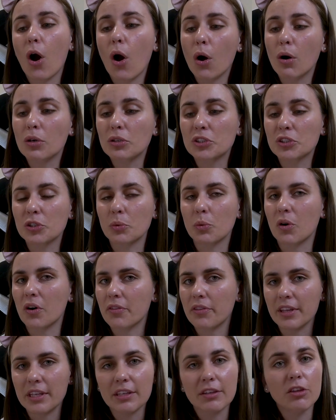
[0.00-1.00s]

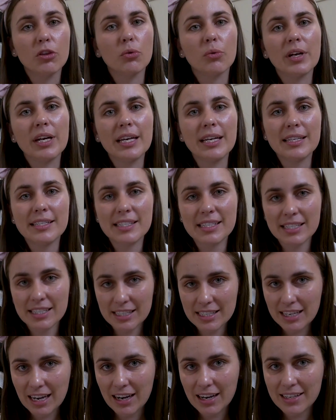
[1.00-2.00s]
Oshawott, the 3
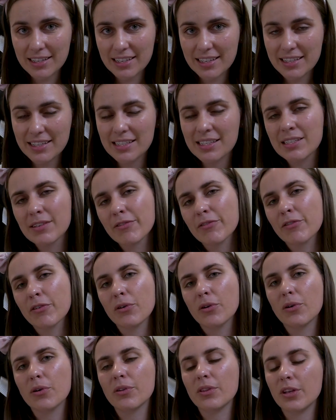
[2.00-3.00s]
starters
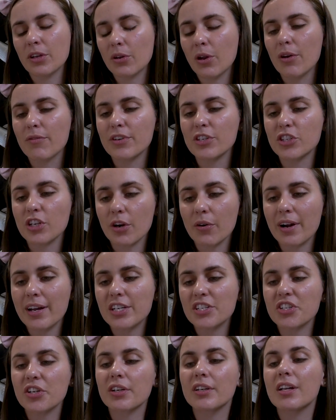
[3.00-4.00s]
for the Unova
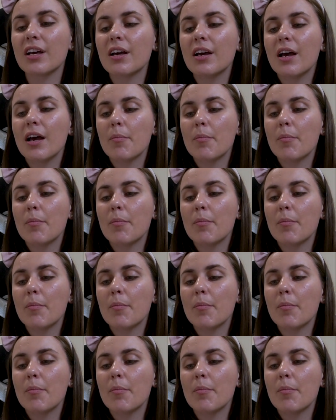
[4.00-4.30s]
generation,